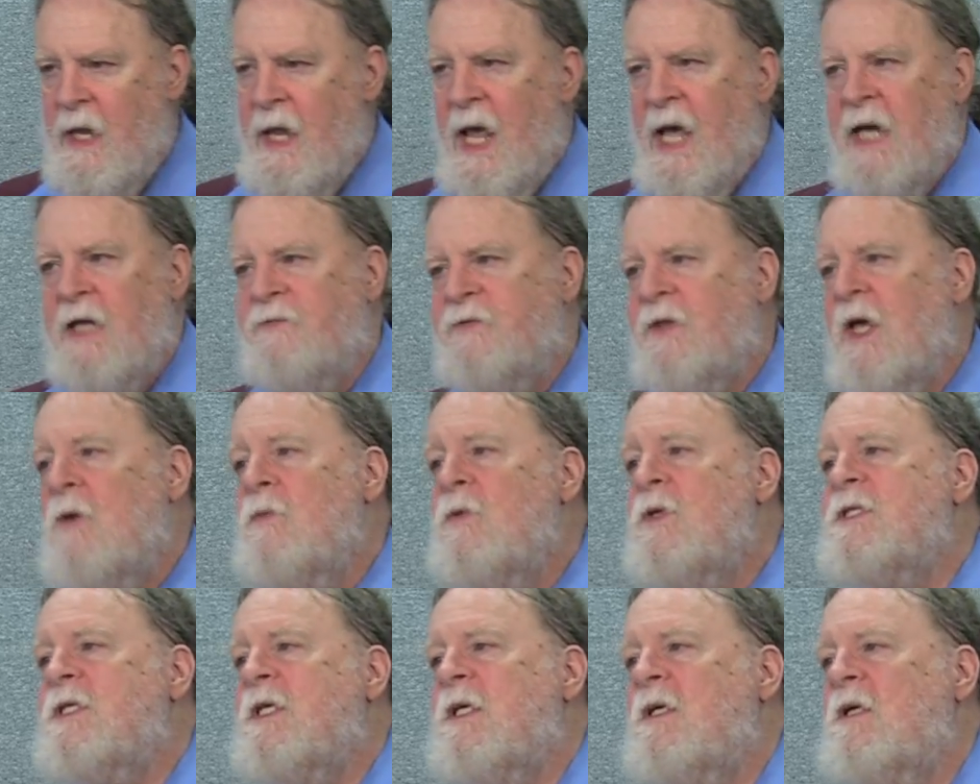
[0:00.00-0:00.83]
And if that
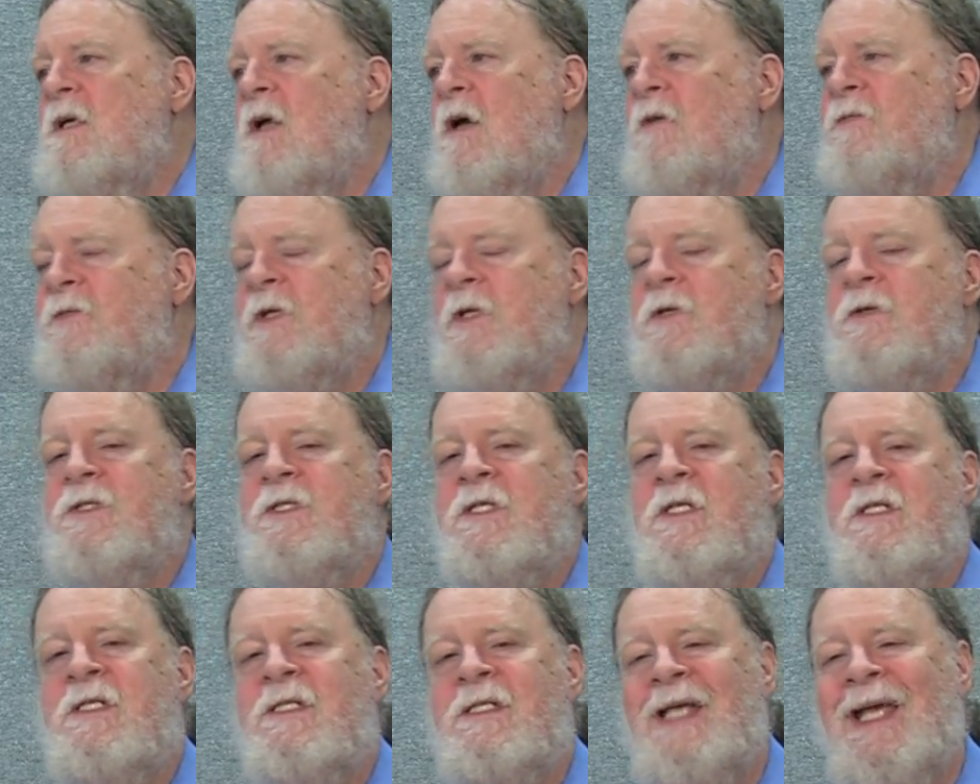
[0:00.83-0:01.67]
wasn't enough, there
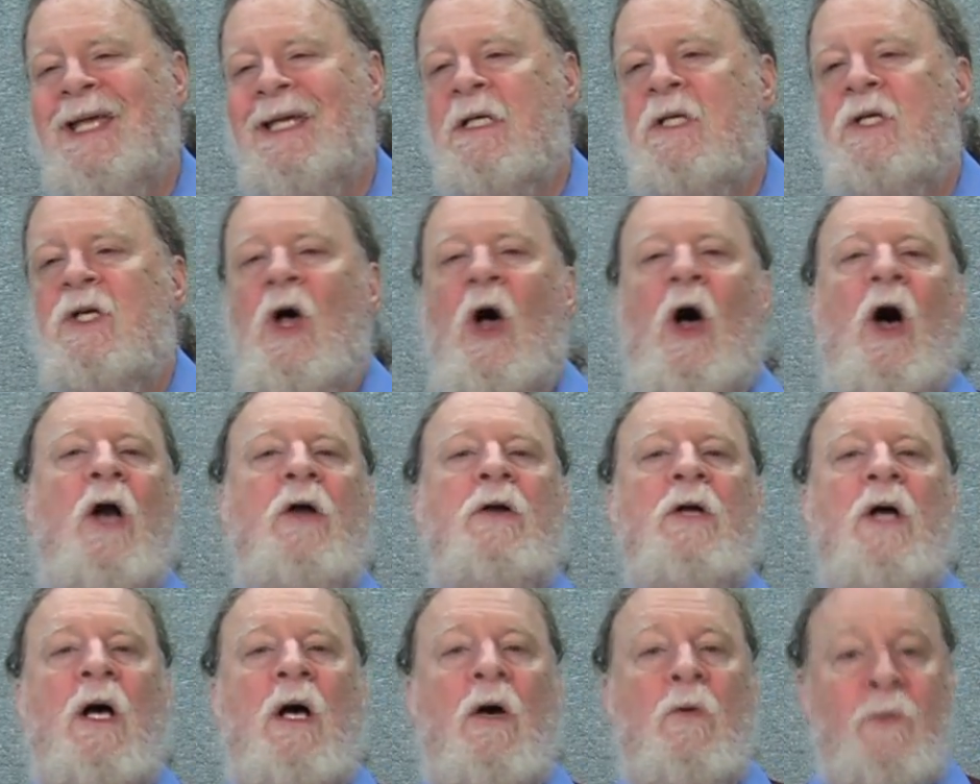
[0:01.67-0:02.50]
is a second a uh,
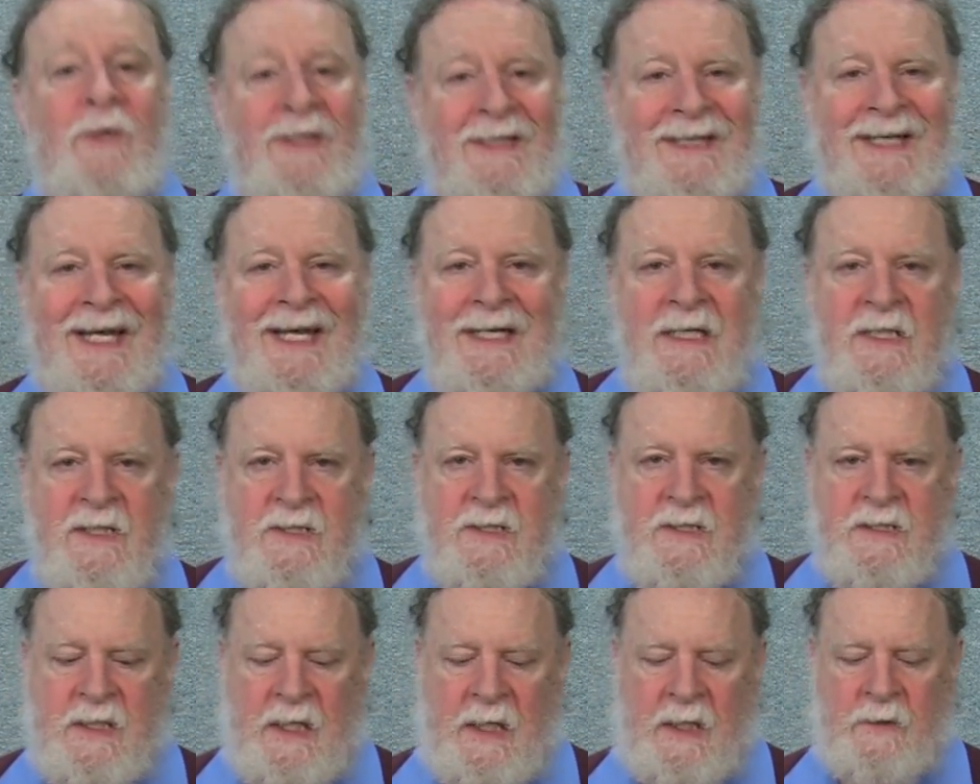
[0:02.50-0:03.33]
uh, related
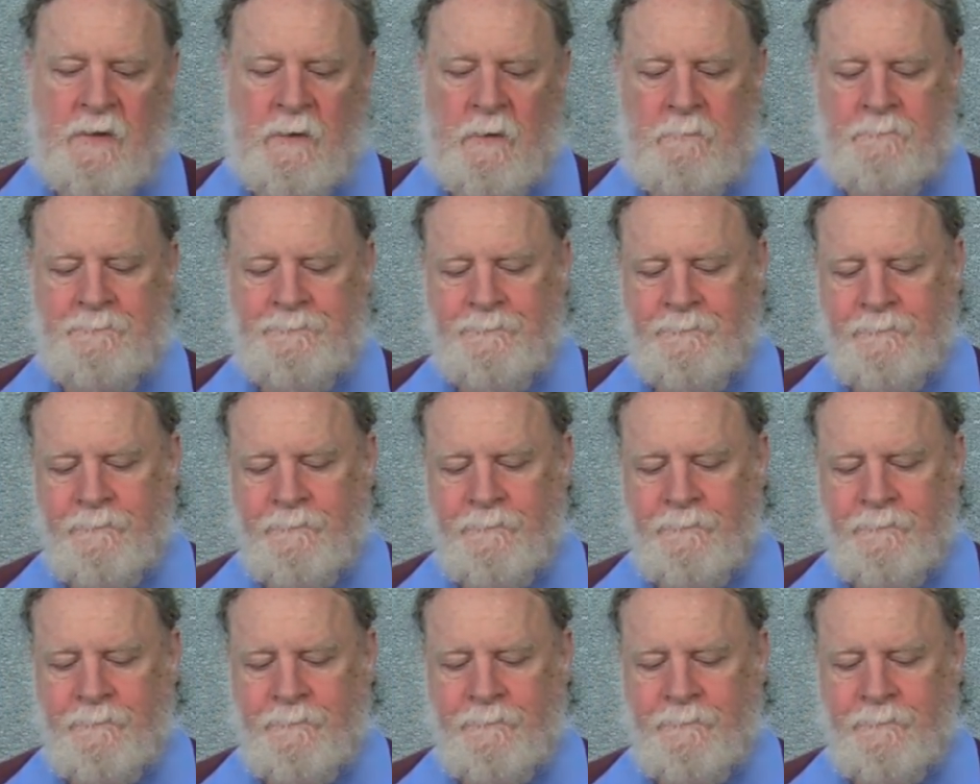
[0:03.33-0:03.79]
scandal.